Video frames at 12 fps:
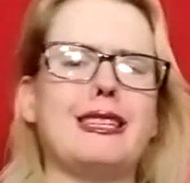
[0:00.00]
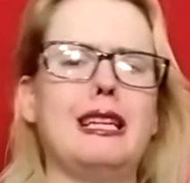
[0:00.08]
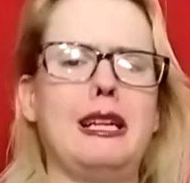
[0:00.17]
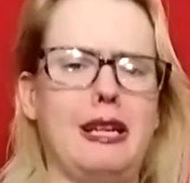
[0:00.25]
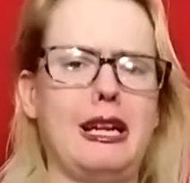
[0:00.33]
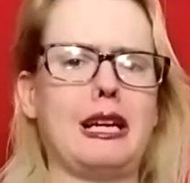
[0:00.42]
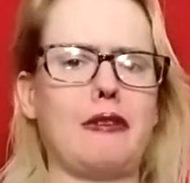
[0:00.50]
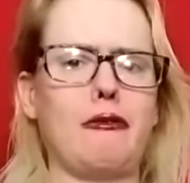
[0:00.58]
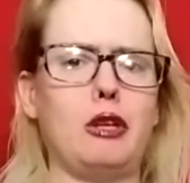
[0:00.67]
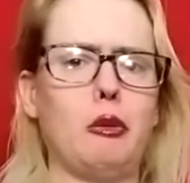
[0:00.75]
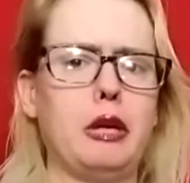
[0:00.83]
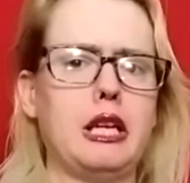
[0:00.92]
in the next
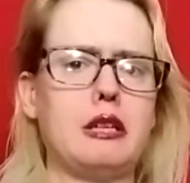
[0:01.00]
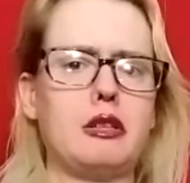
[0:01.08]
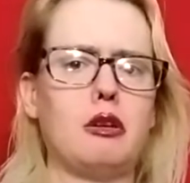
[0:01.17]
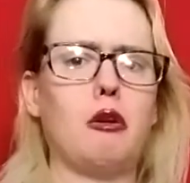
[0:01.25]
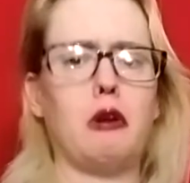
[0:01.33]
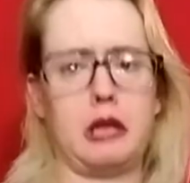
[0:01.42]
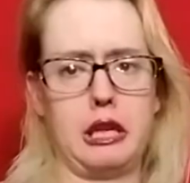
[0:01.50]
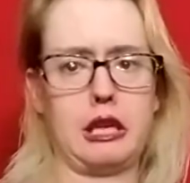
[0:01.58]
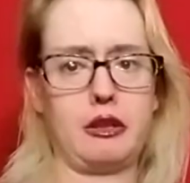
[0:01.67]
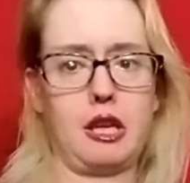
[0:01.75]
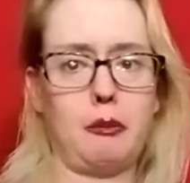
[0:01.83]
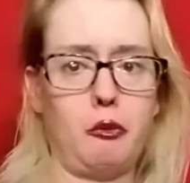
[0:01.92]
few weeks or in the next
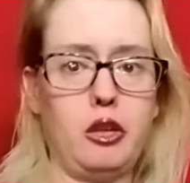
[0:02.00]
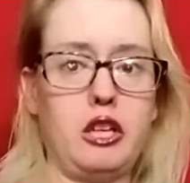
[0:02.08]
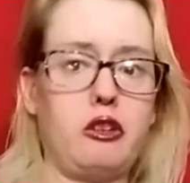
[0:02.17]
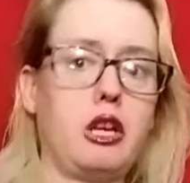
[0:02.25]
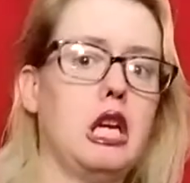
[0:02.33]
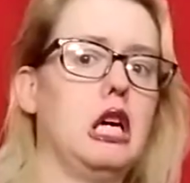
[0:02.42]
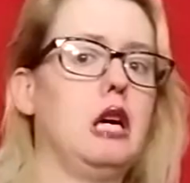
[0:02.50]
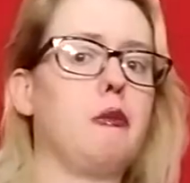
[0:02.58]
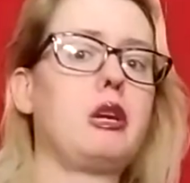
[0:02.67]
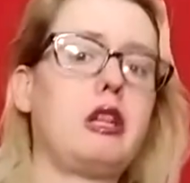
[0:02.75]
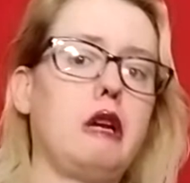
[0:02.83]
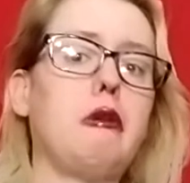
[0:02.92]
couple weeks
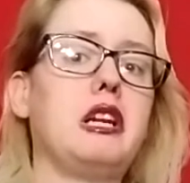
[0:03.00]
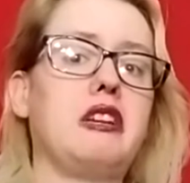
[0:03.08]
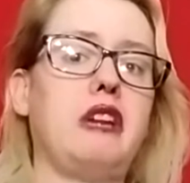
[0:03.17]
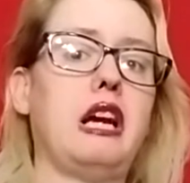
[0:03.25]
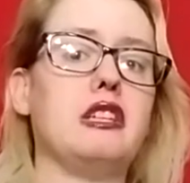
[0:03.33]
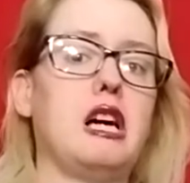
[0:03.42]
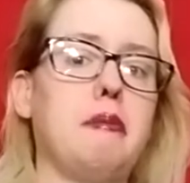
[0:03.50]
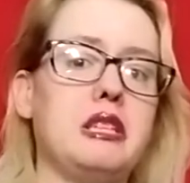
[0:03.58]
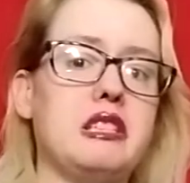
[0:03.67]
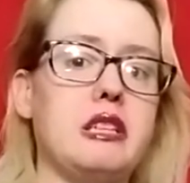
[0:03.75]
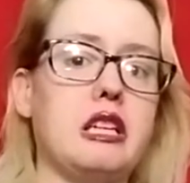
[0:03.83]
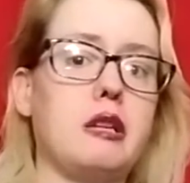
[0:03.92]
because I want to stay on top of
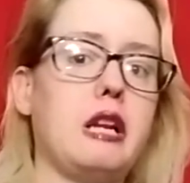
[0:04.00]
these things.